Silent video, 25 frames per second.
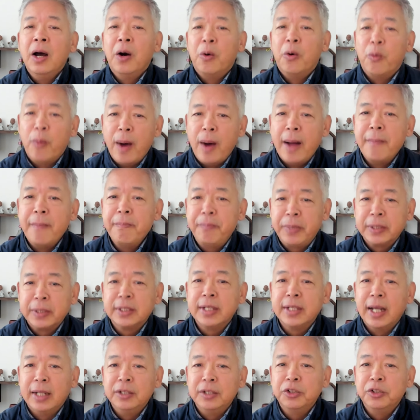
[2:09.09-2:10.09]
one
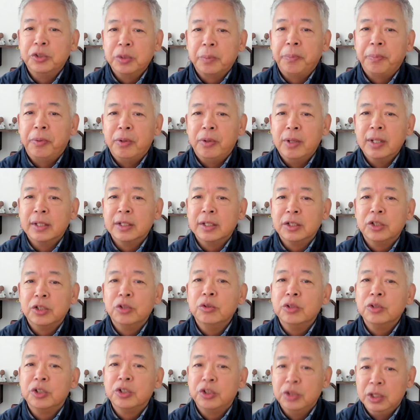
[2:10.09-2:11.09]
percentage point
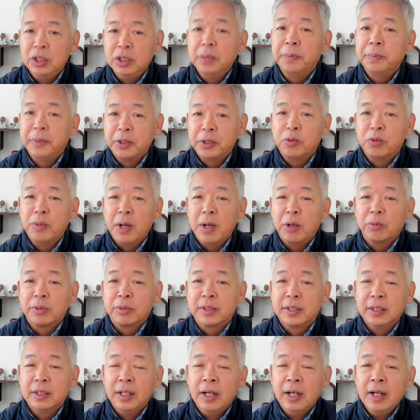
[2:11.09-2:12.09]
to GDP
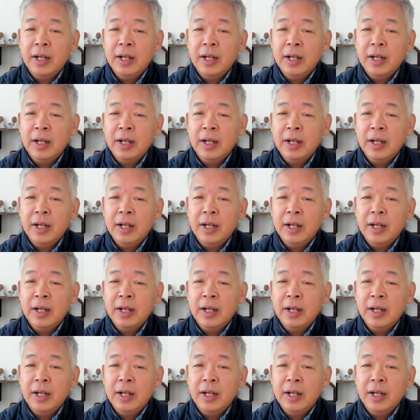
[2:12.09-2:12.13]
growth.